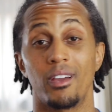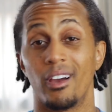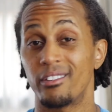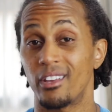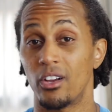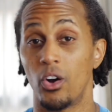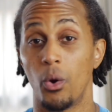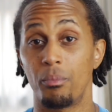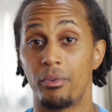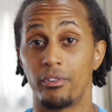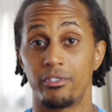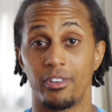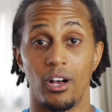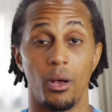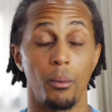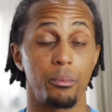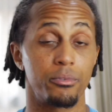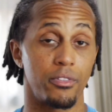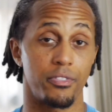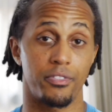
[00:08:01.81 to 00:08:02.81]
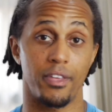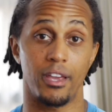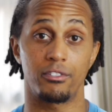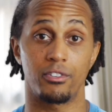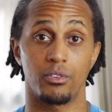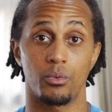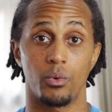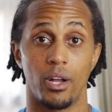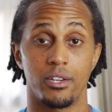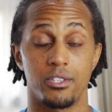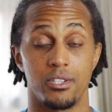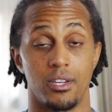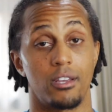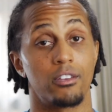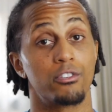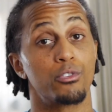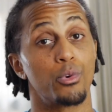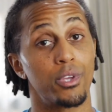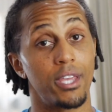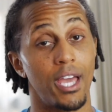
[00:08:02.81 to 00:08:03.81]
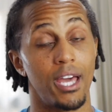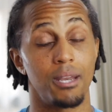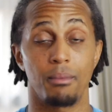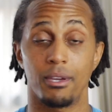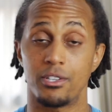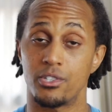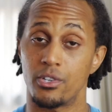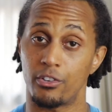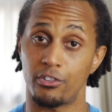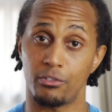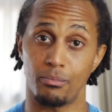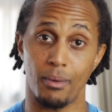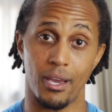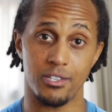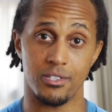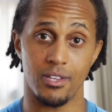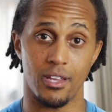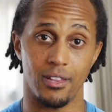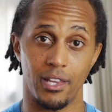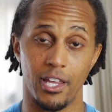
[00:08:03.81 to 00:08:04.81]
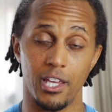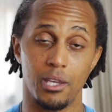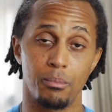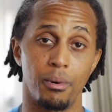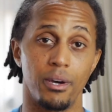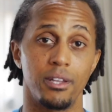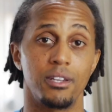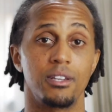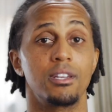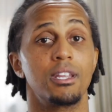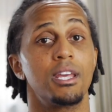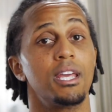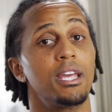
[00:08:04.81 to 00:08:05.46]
Guys, I hope this helps, and thanks for watching. So again, make sure to smash that like button.